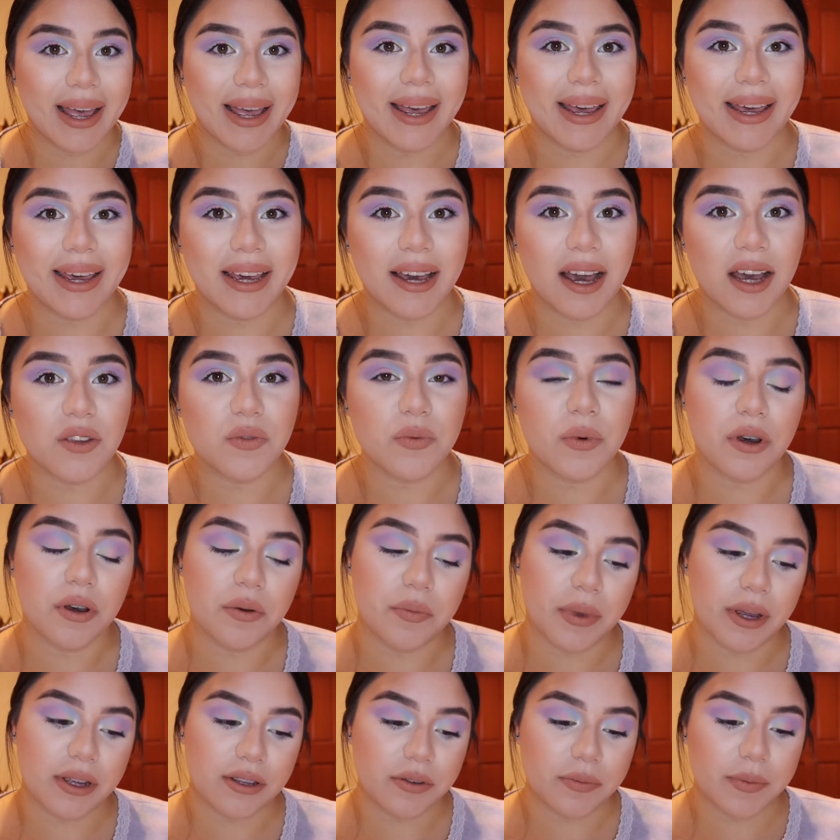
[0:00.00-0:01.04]
Hey guys, welcome
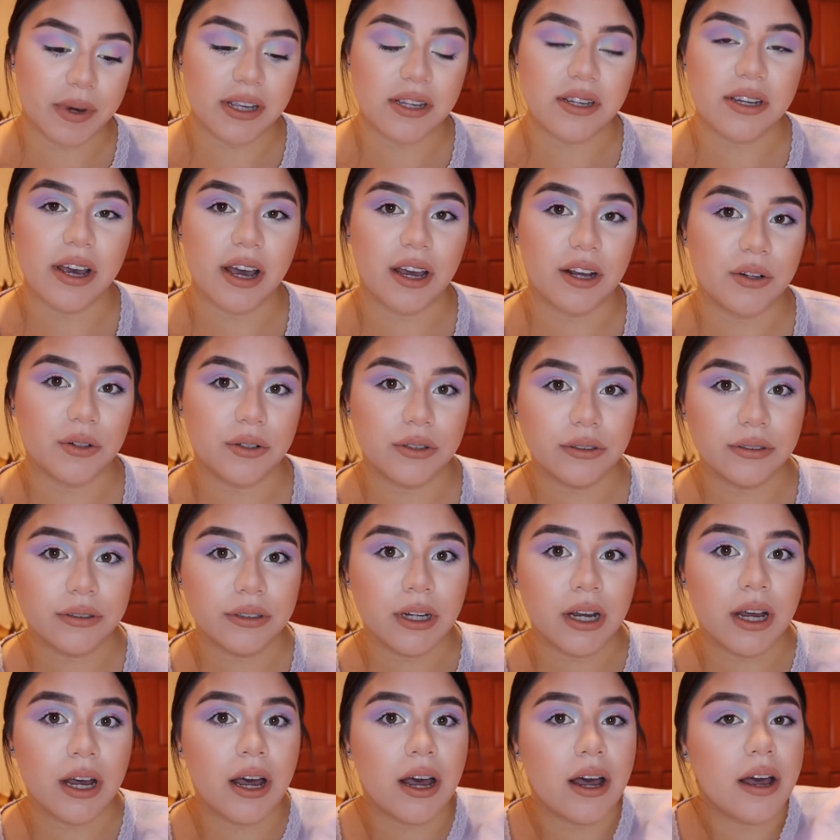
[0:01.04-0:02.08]
back to my channel.
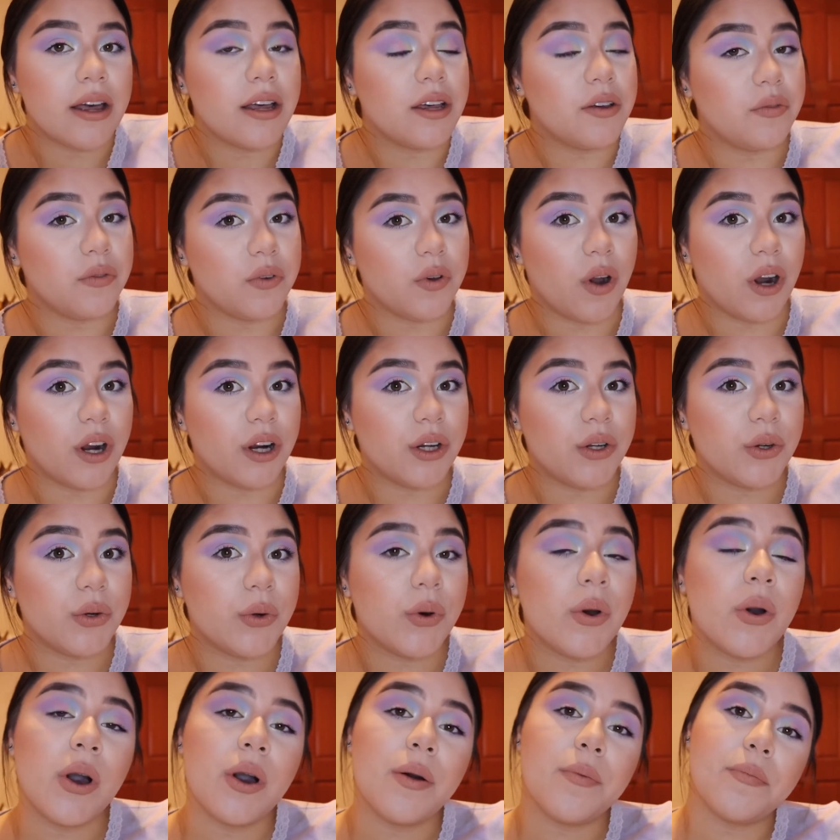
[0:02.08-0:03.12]
If you are
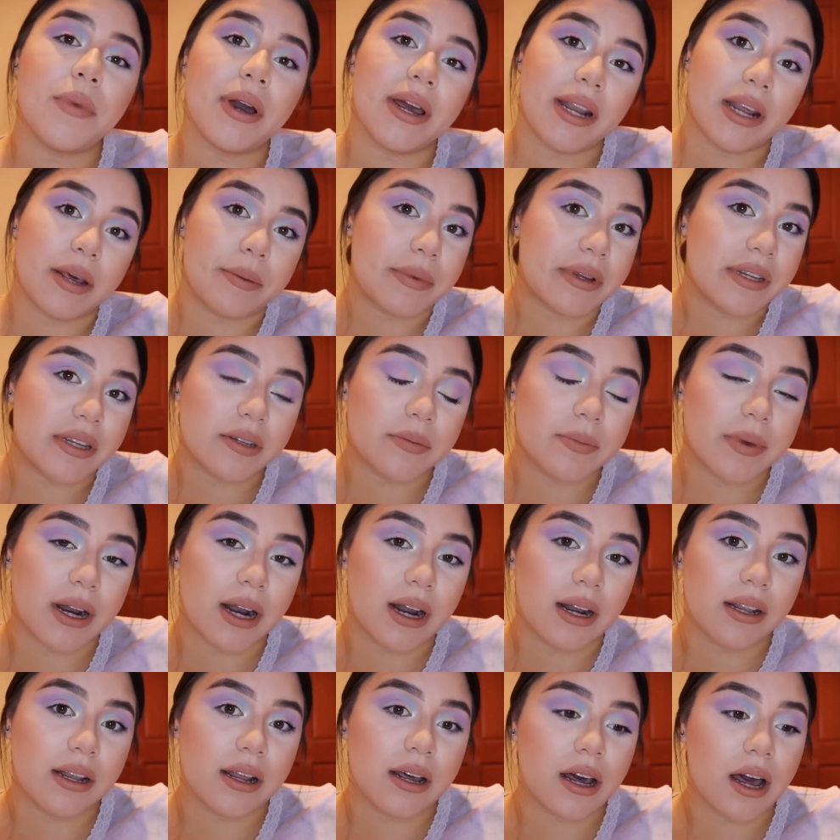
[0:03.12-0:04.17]
new, my name is
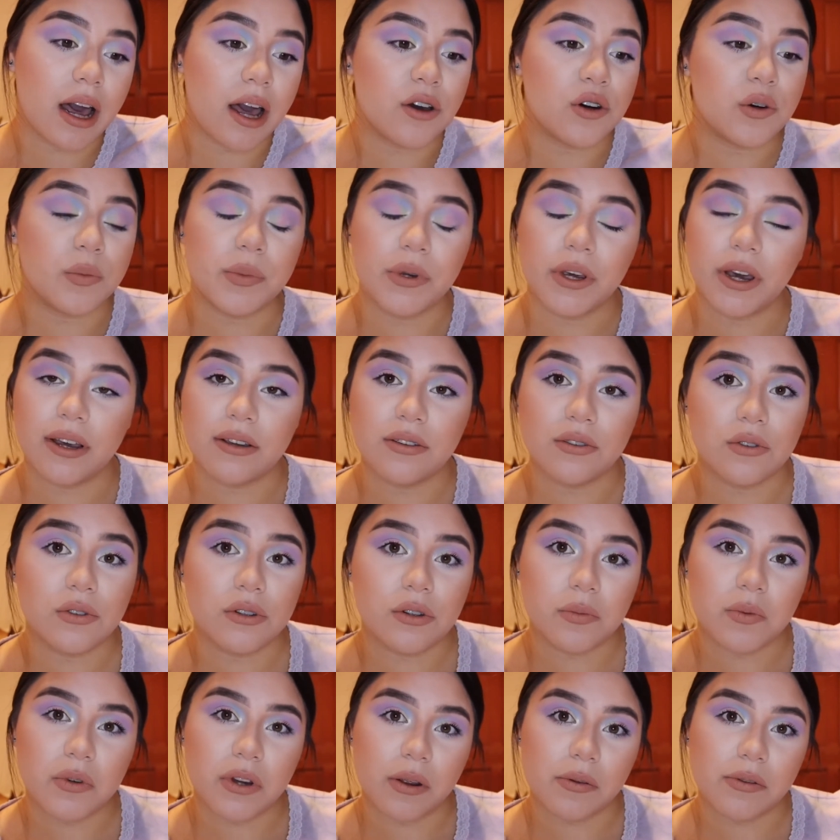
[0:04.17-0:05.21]
Esmeralda. I hope you guys do
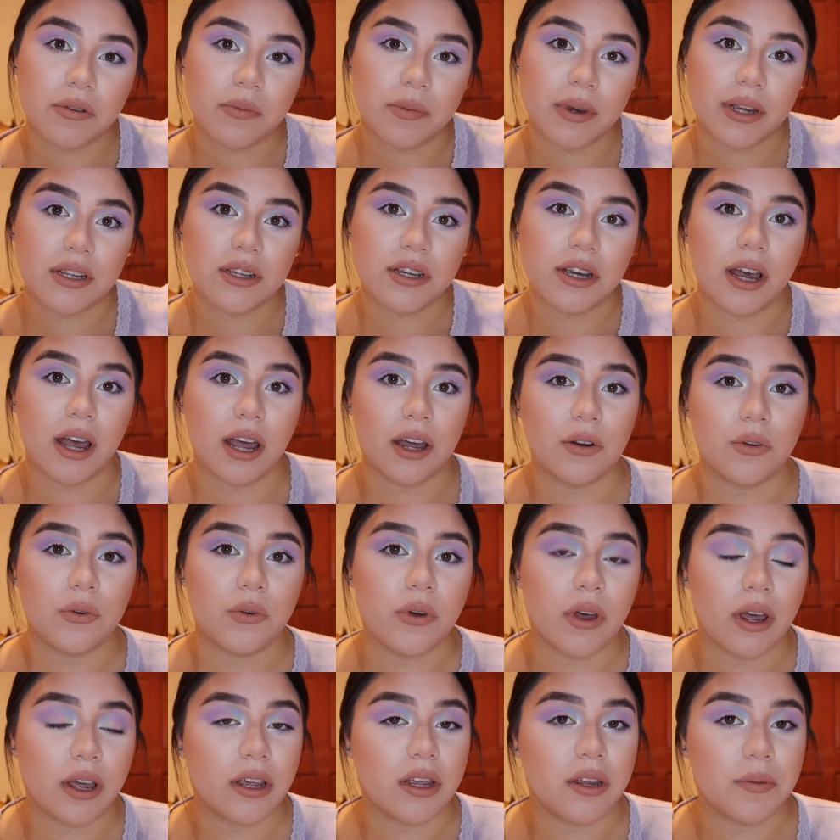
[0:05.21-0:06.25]
subscribe to my channel
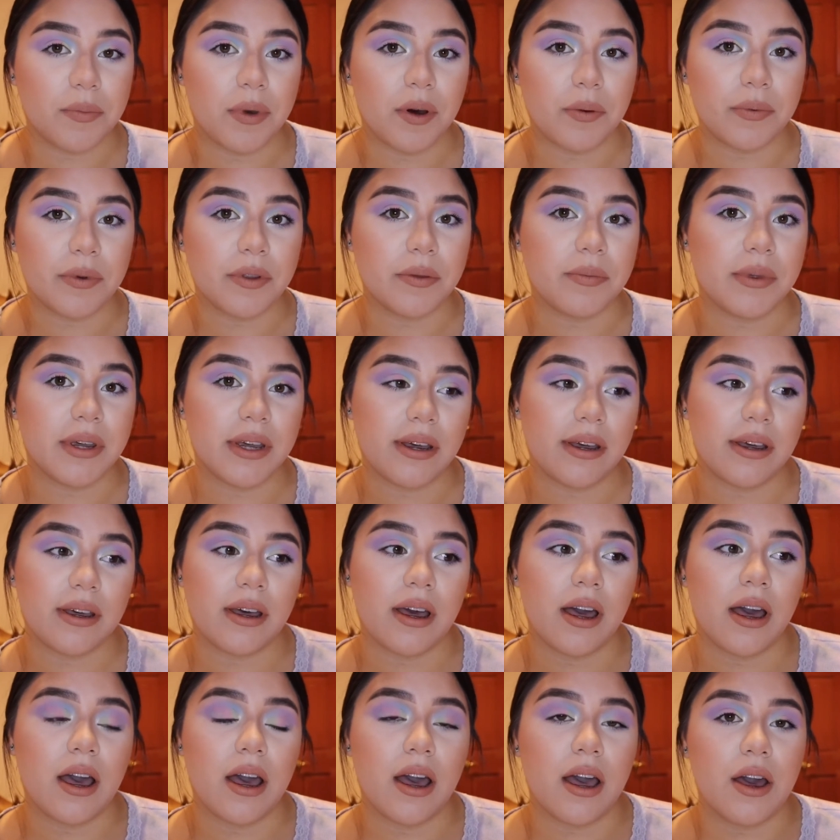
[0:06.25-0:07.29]
and keep up with me
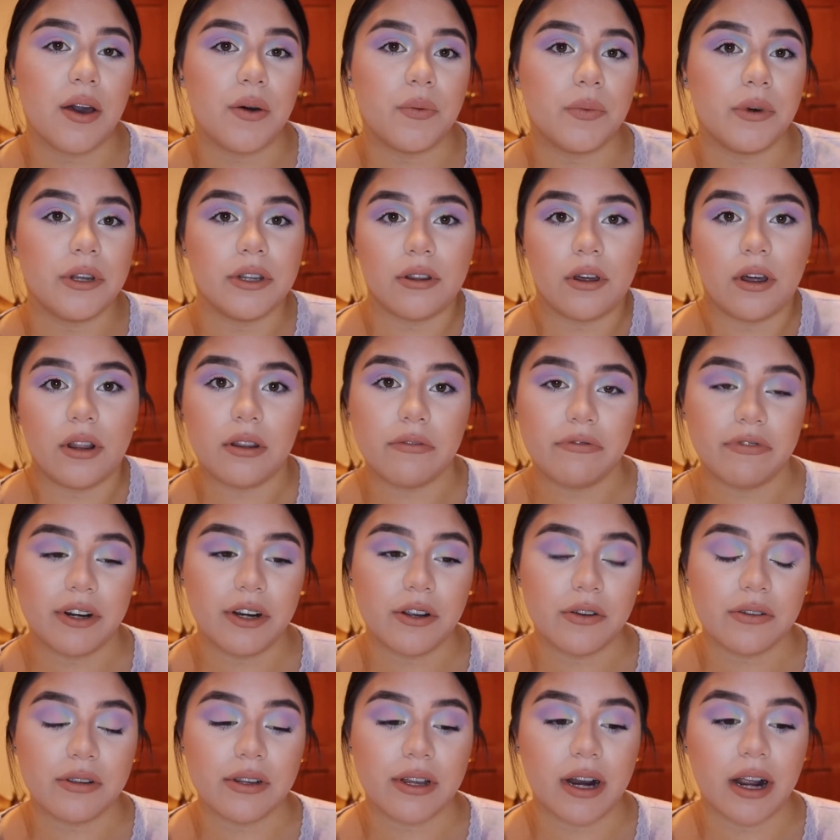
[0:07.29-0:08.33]
with all the
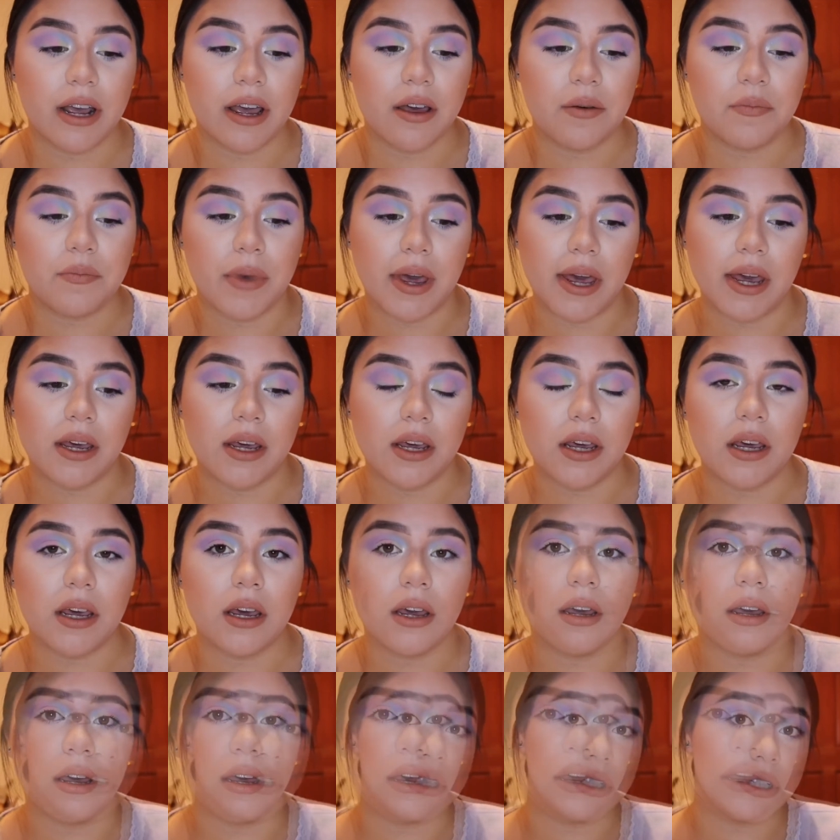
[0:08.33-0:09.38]
videos that I am
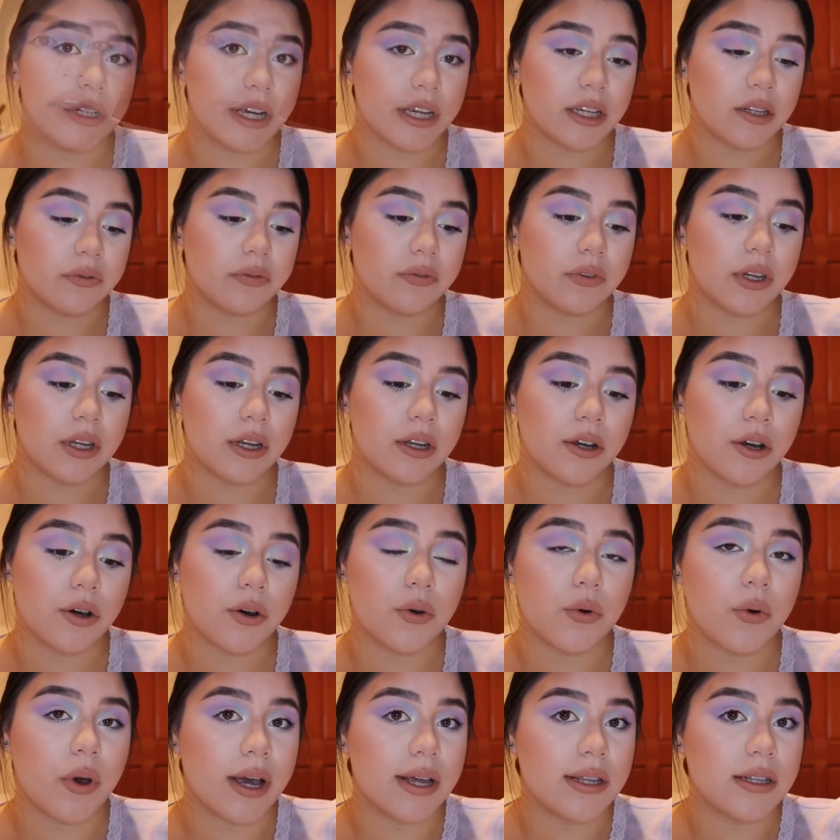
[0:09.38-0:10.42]
making. For today's
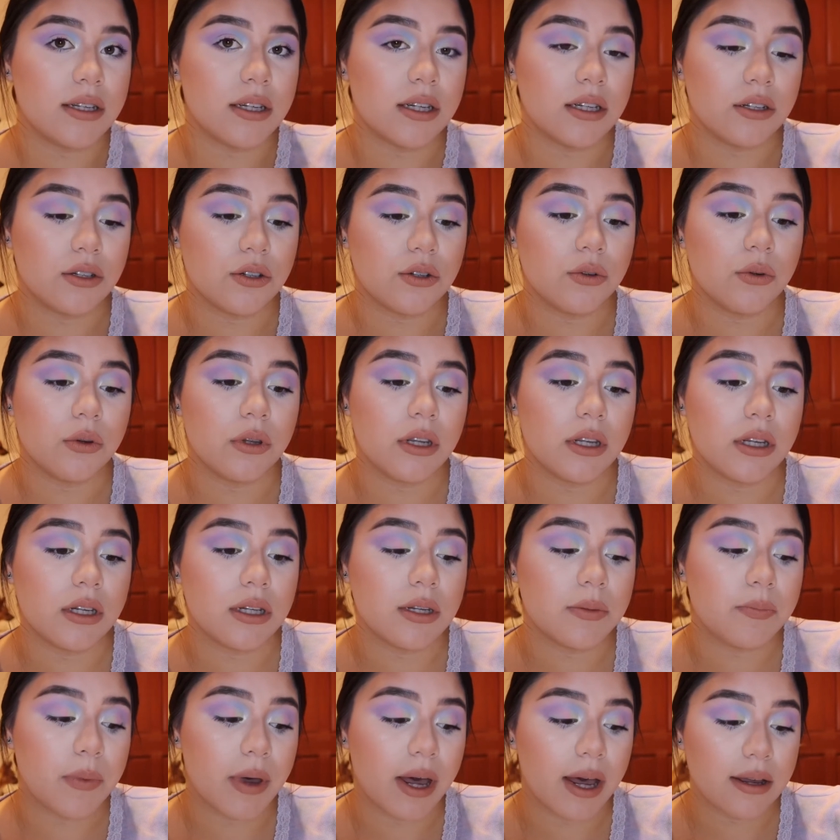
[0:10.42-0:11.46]
video, I did do
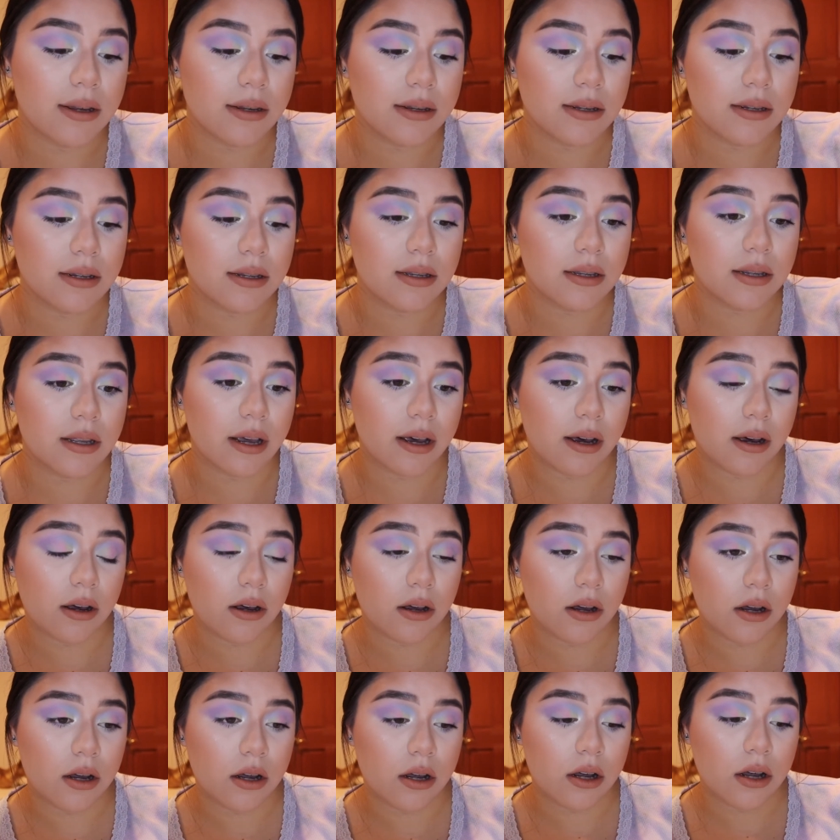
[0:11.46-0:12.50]
this
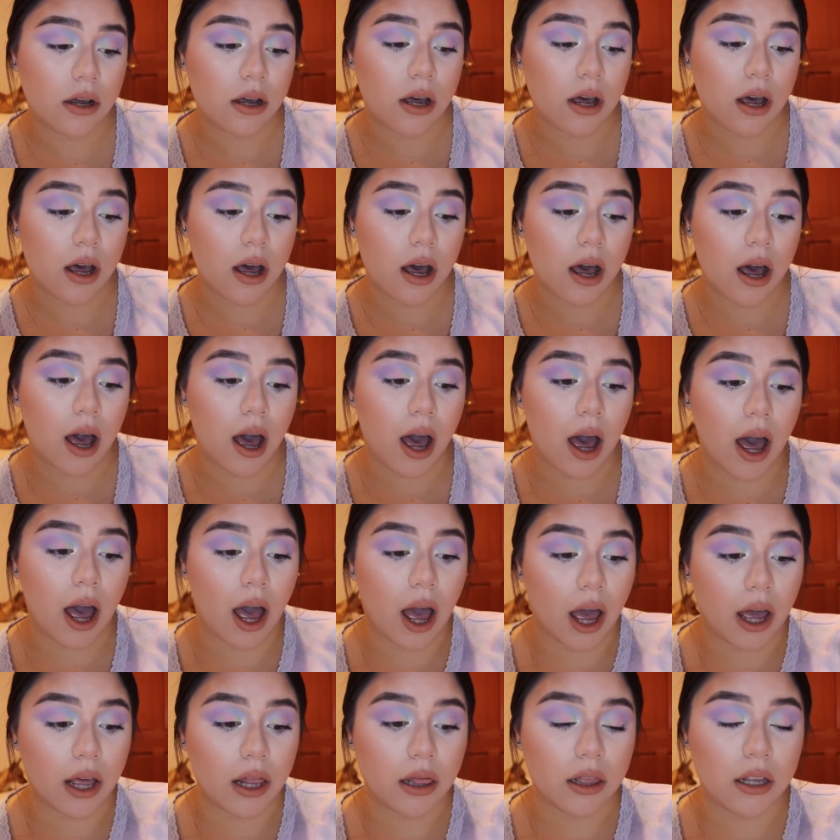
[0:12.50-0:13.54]
pastel
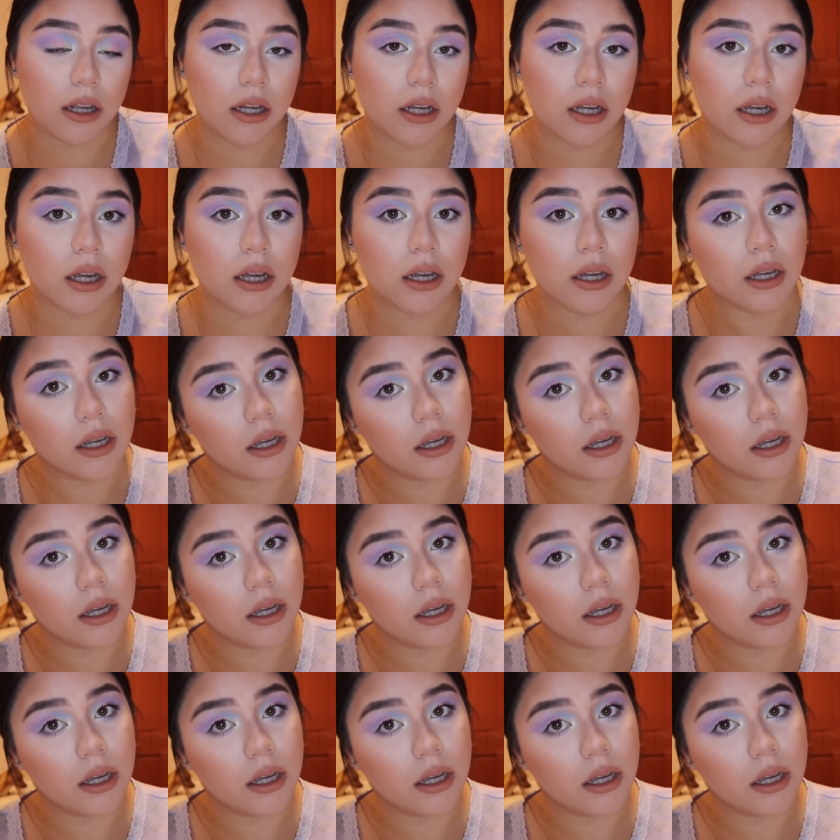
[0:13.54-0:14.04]
eye look,